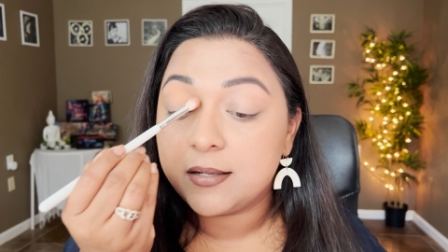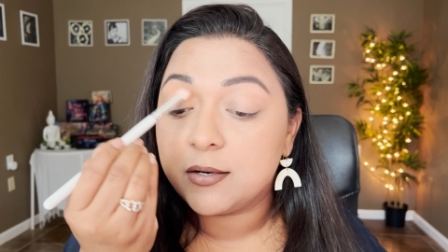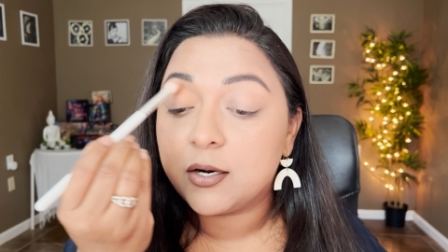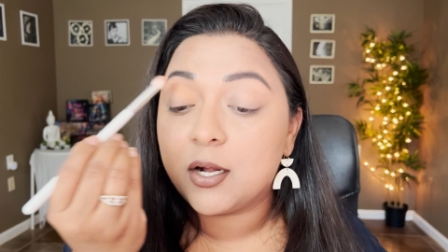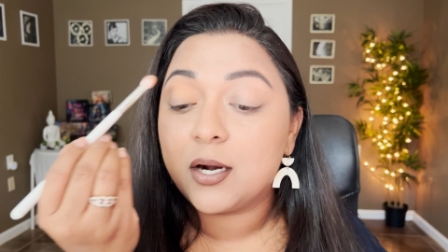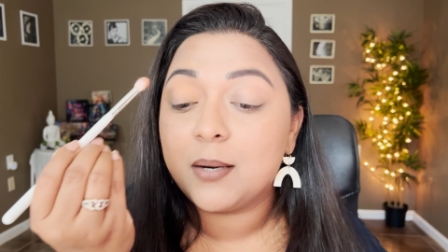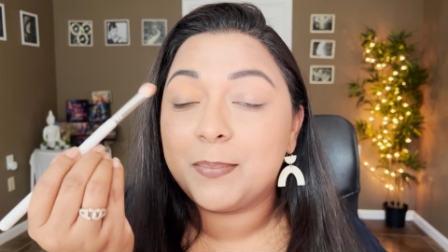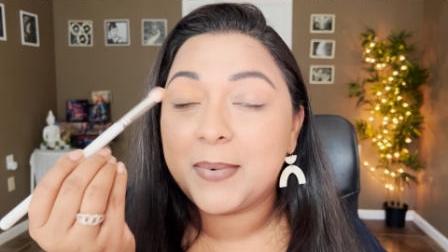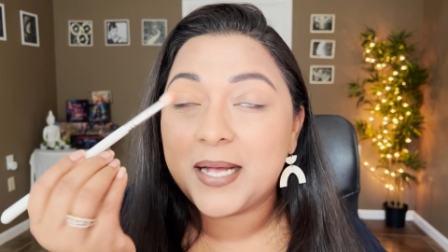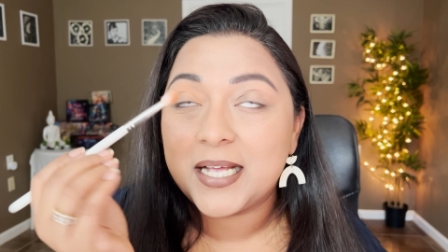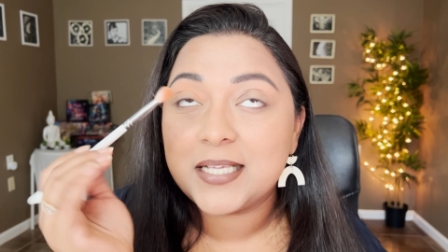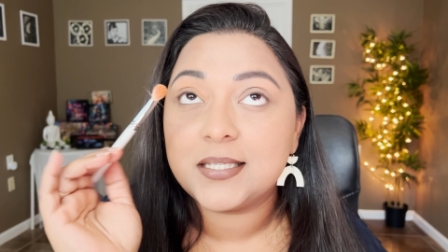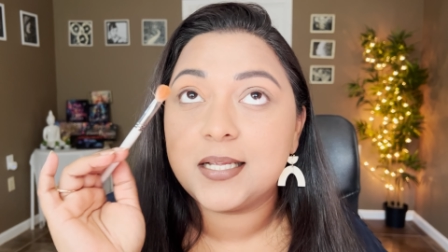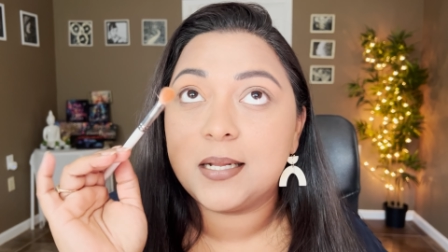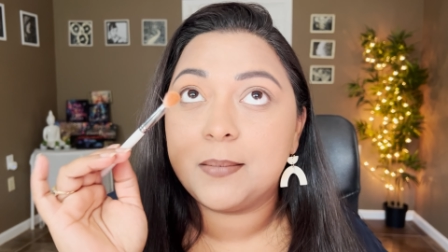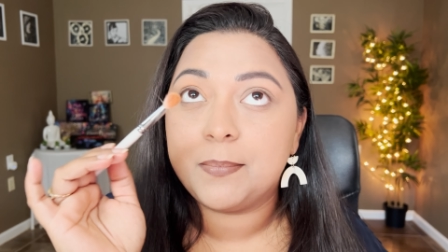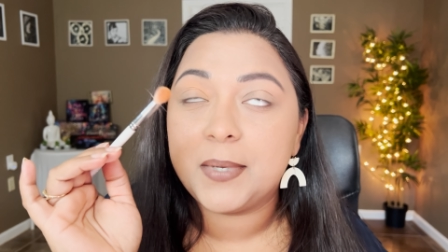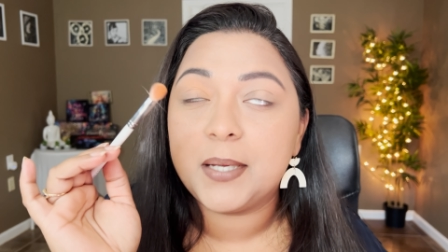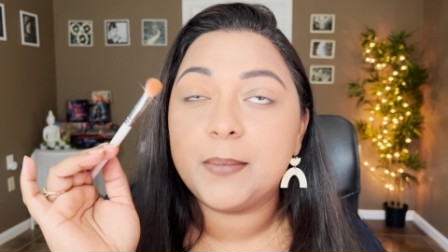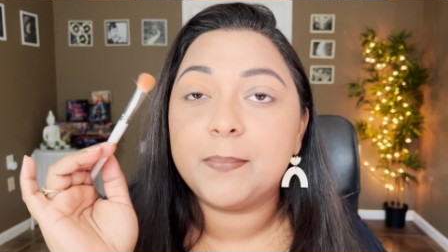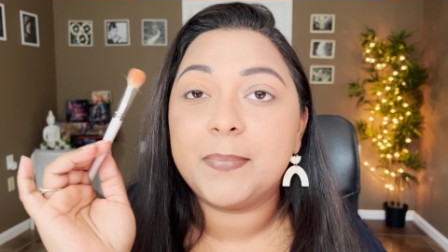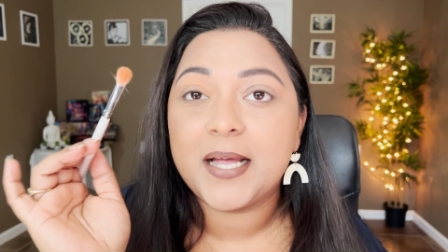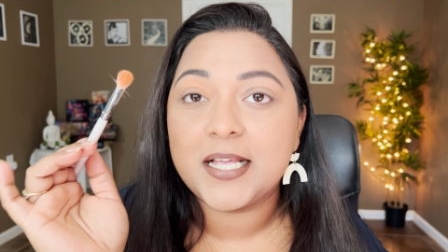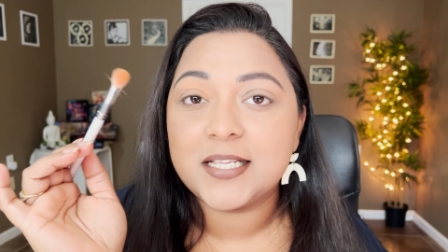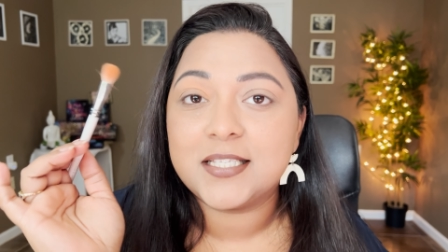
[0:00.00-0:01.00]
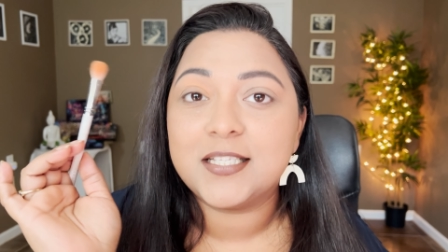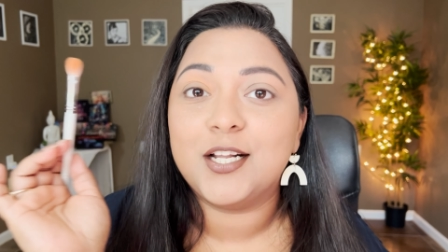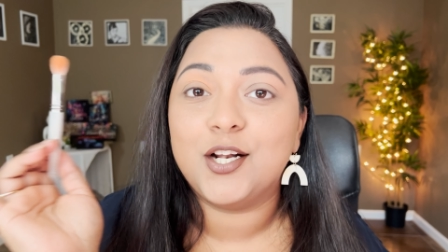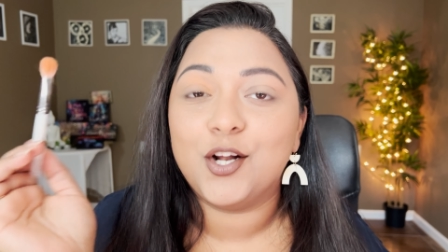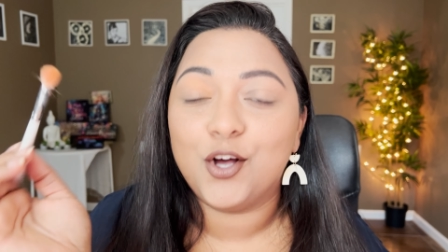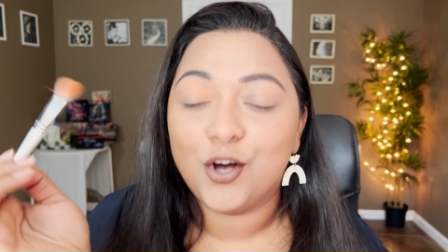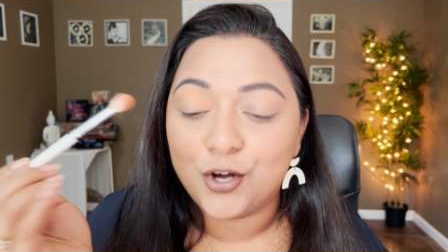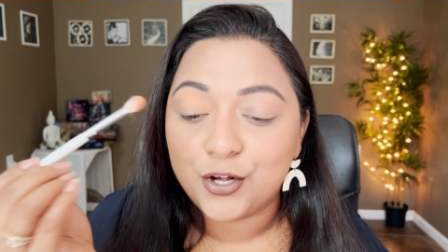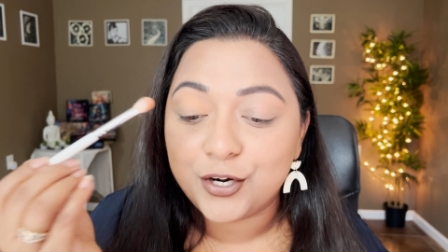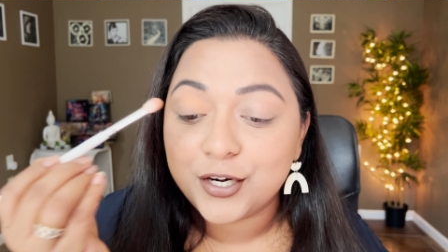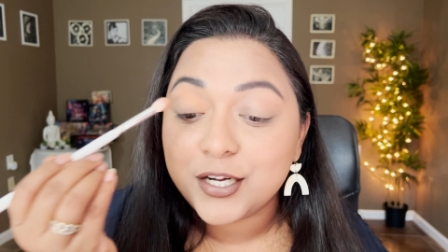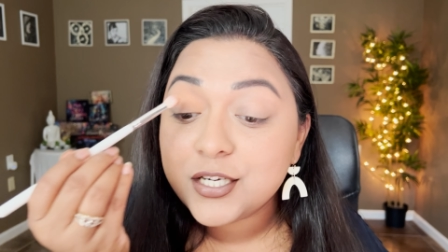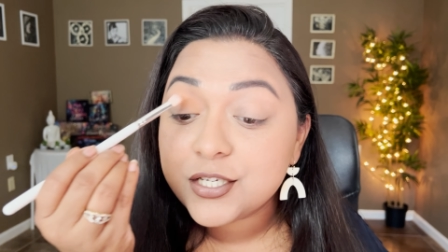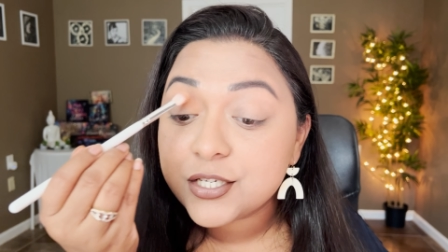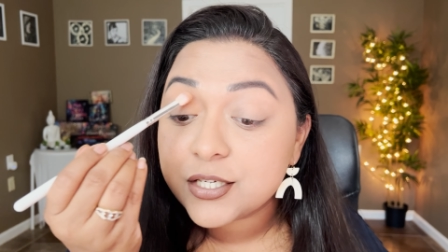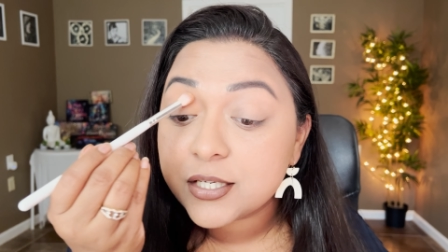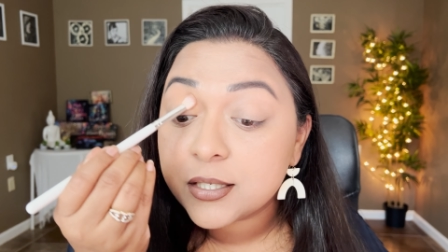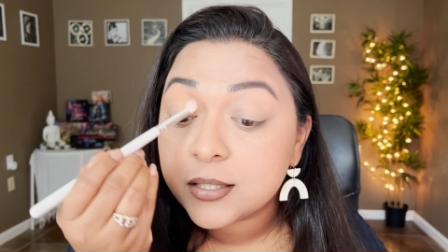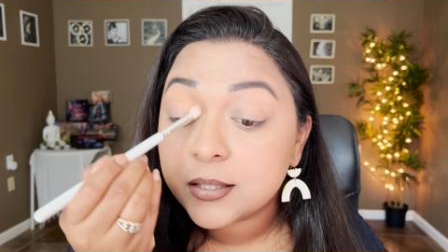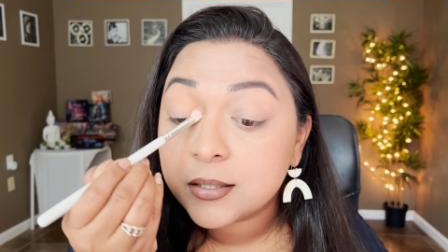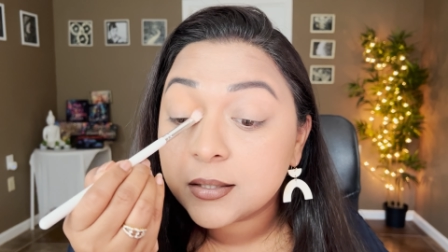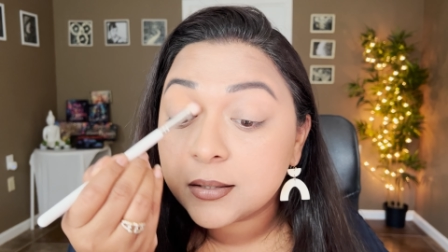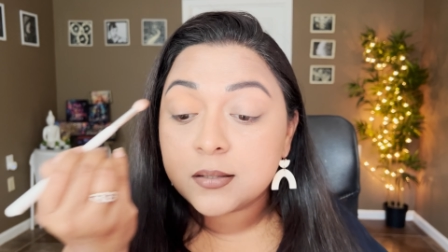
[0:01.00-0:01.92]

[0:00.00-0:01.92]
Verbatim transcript: not pastel pink pastel orange